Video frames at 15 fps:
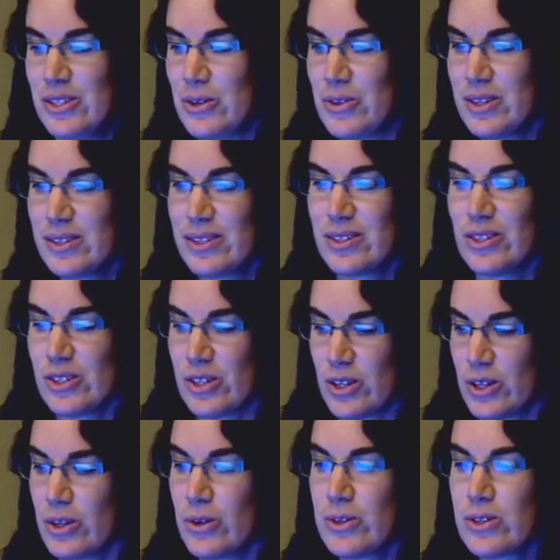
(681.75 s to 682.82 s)
So this is
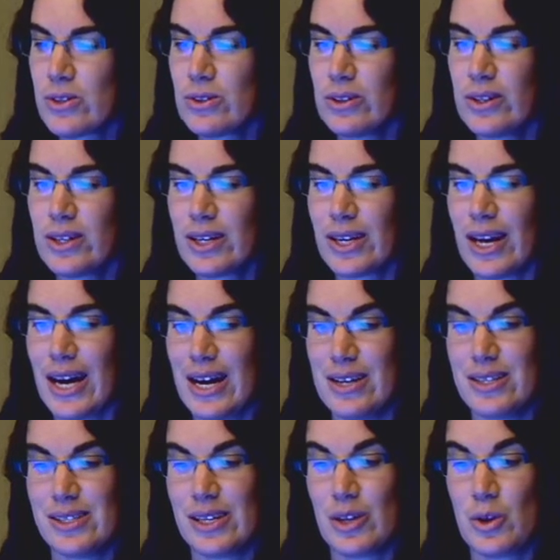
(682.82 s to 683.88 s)
just a closer look
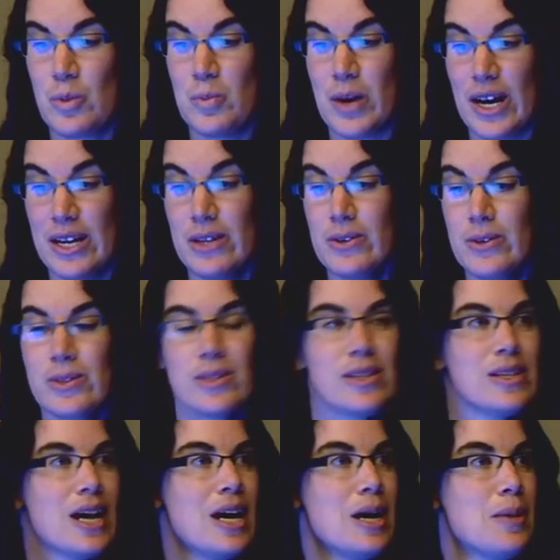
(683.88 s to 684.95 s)
at
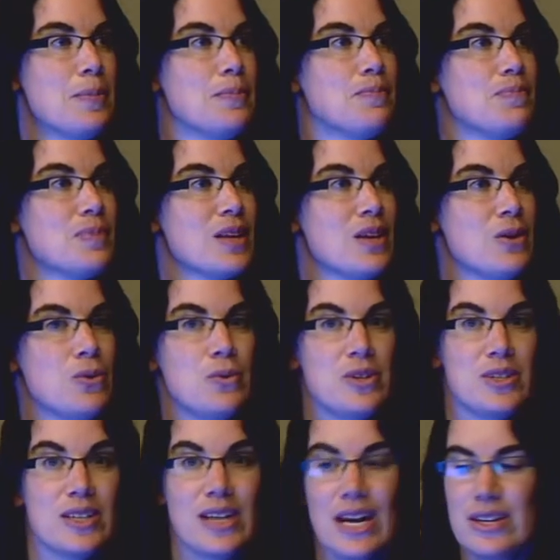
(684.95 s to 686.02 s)
cellobiose,
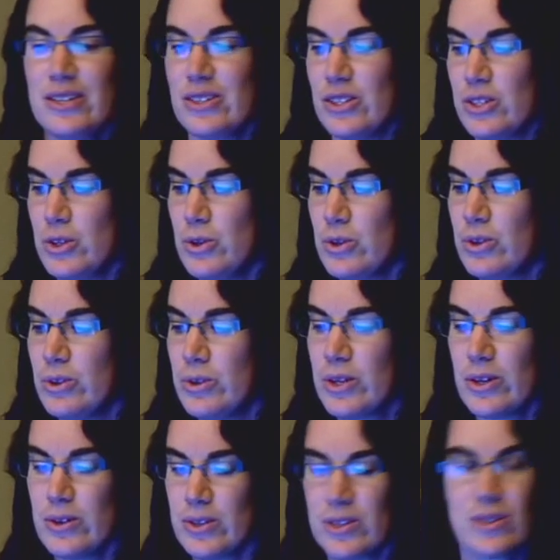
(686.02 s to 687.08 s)
which again is the two
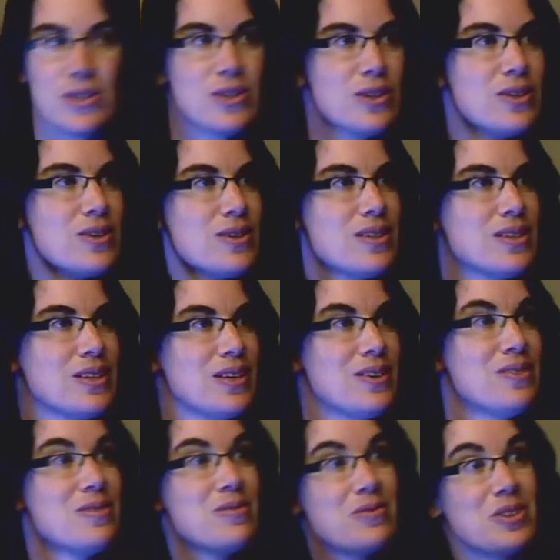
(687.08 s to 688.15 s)
glucose sugars, and
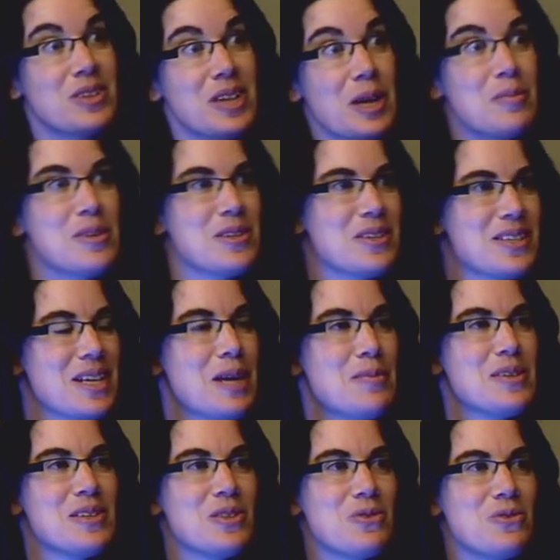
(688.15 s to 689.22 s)
they're, for the
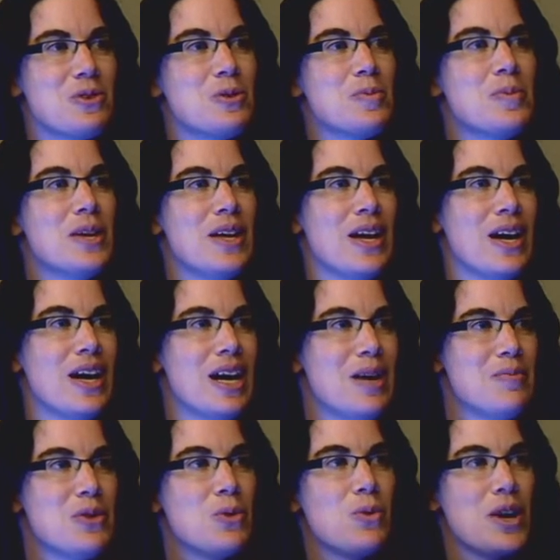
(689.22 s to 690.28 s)
chemists in the room,
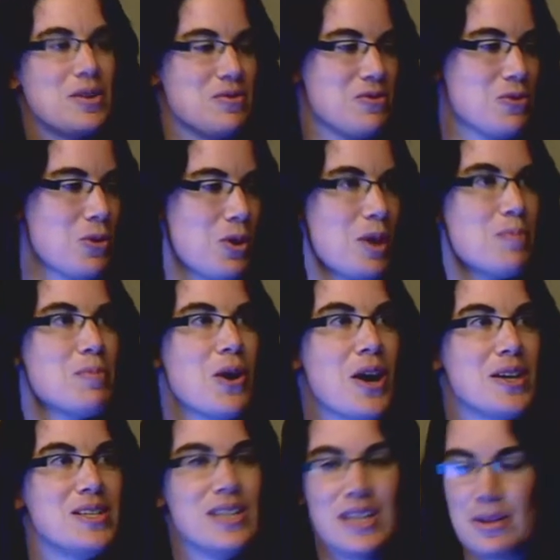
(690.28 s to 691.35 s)
the 1,4
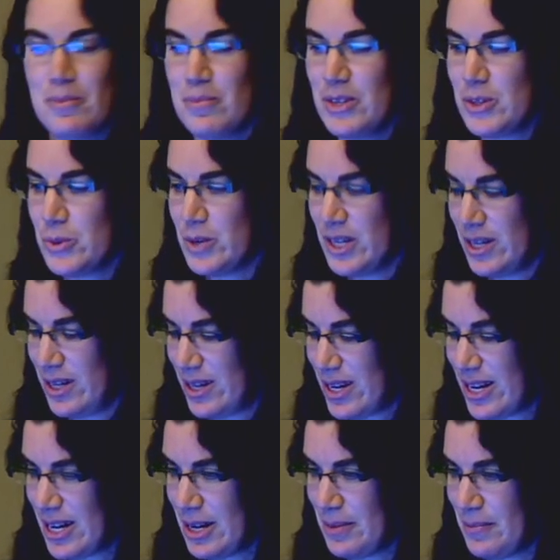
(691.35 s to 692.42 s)
bonding
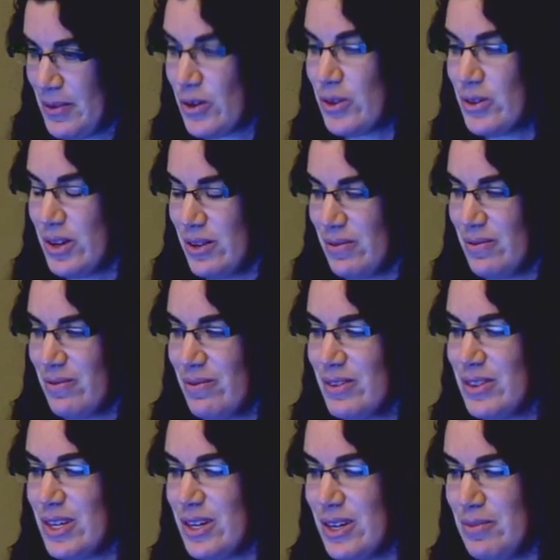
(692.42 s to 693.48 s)
between, or the
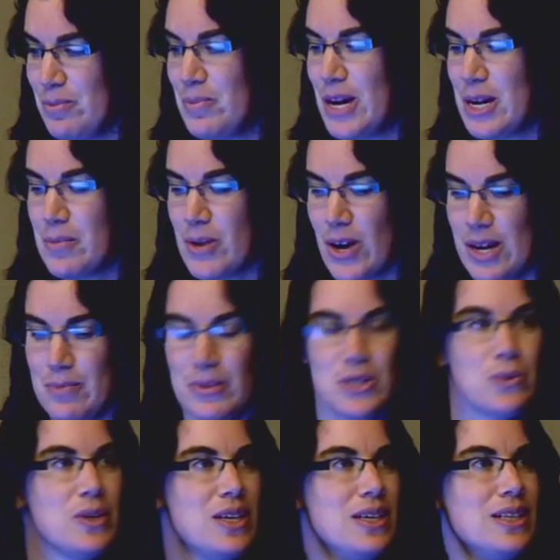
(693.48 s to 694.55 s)
beta
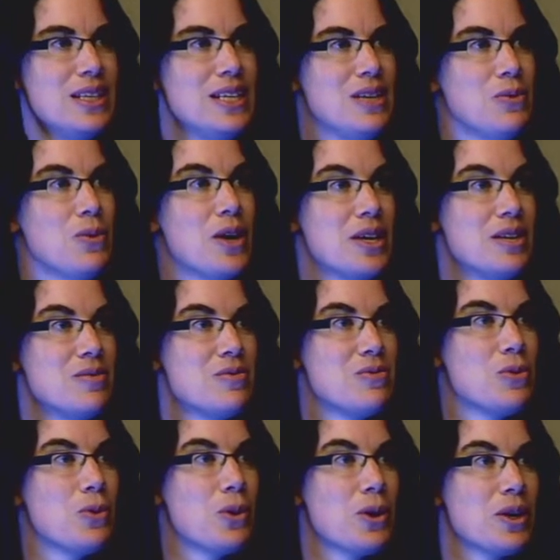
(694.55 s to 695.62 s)
bond between the 1
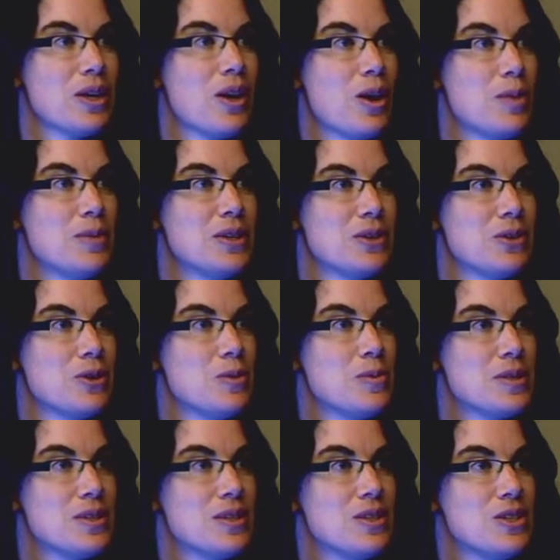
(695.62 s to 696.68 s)
and 4 carbon
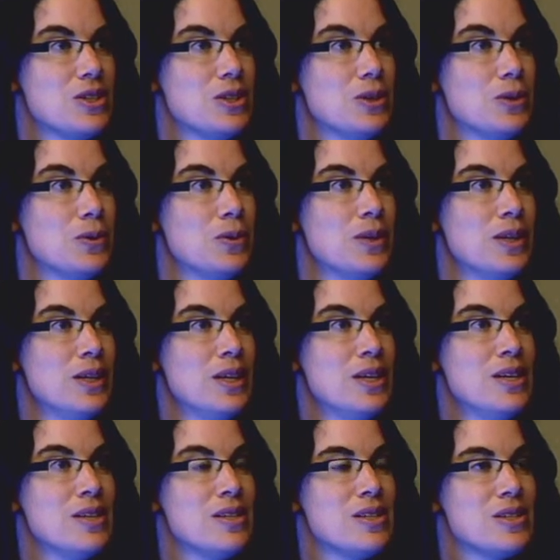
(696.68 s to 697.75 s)
groups in the 2.
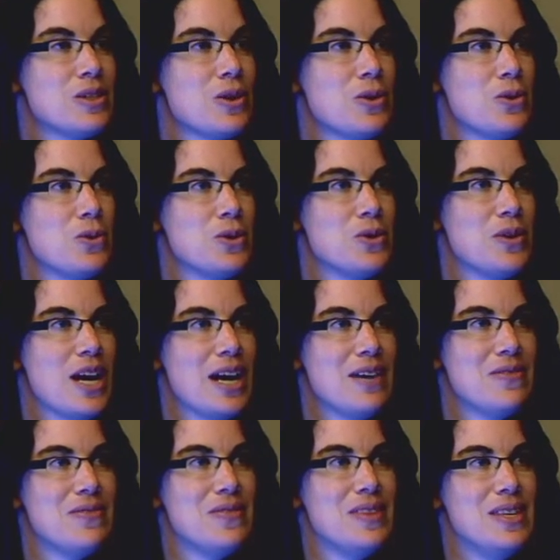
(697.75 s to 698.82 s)
So you'd
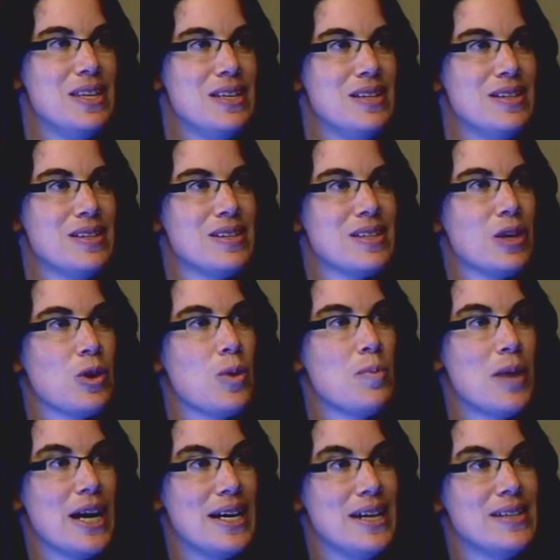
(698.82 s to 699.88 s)
have the
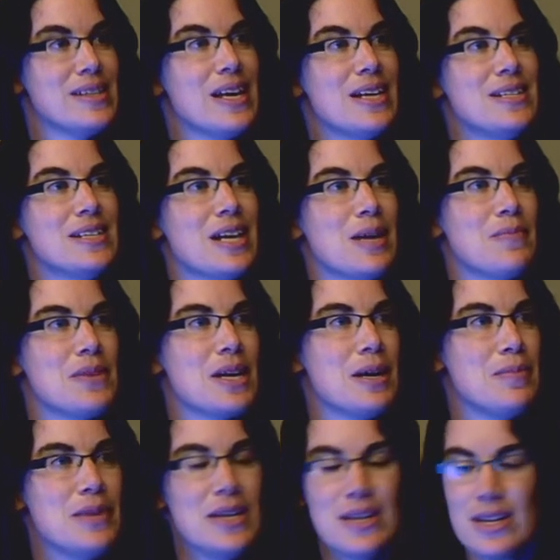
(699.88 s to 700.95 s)
cellobiase
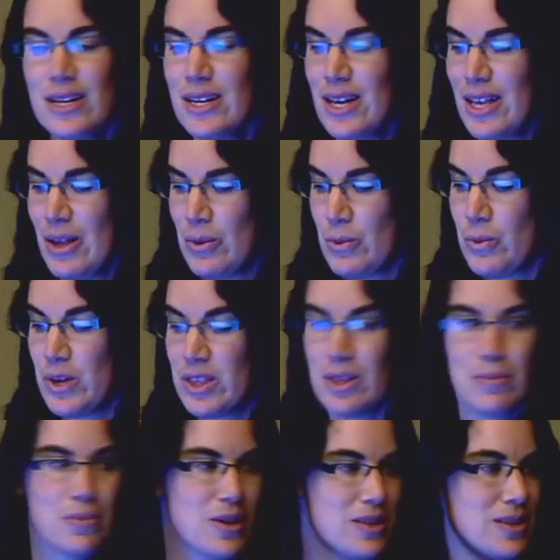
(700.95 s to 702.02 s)
enzyme come in
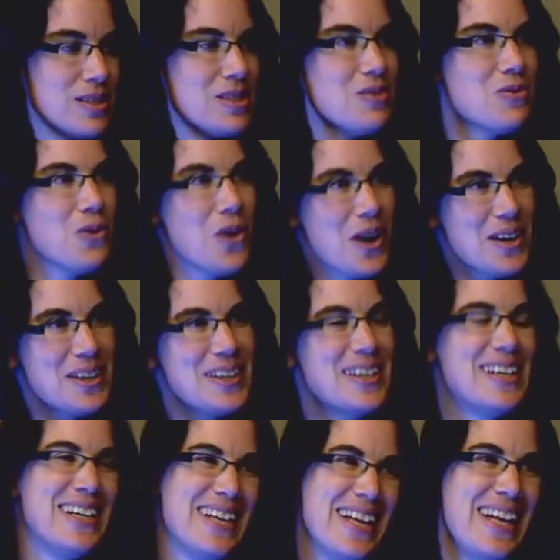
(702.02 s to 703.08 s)
with the presence of
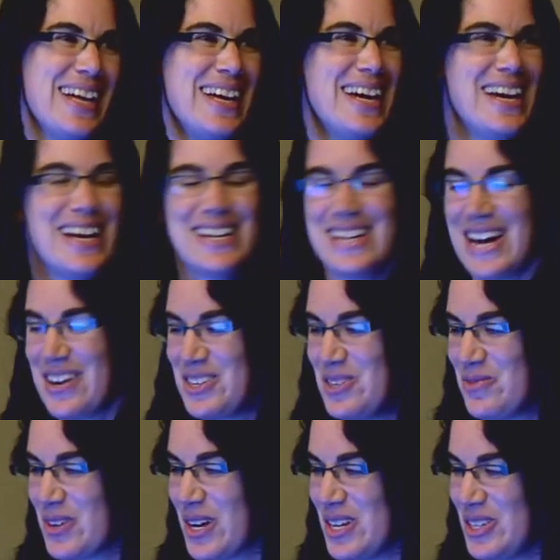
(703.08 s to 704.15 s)
water, and
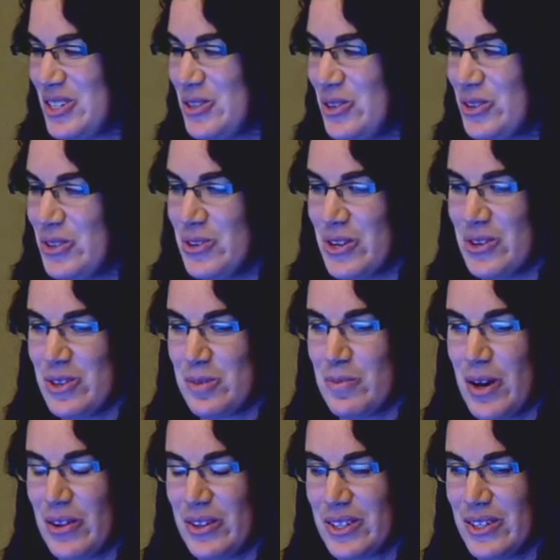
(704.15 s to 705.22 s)
now you've got two
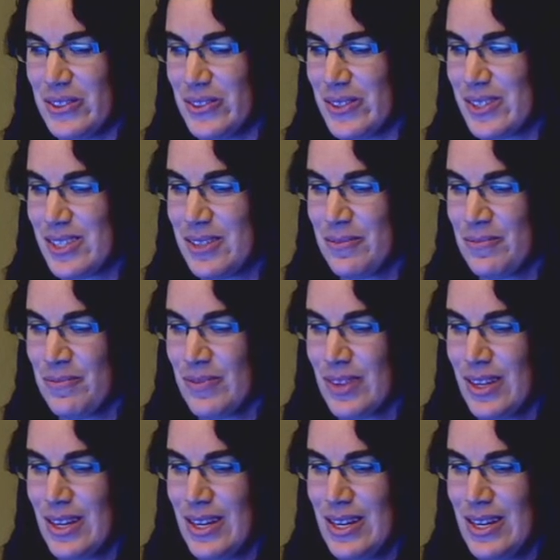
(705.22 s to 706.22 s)
glucose molecules.